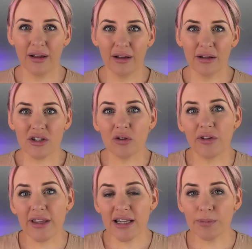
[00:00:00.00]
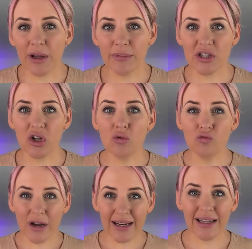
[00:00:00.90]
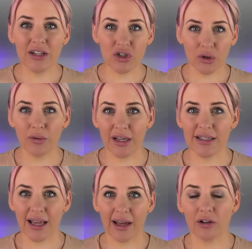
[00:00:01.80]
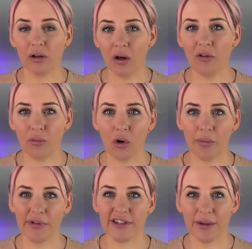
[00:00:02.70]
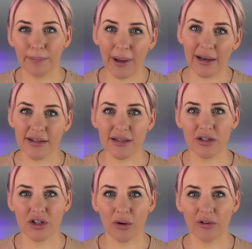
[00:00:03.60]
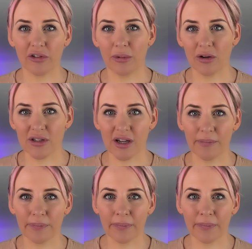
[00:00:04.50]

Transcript: So for these pigments, you really do need to add a lot of warmth to balance the tone of them long term.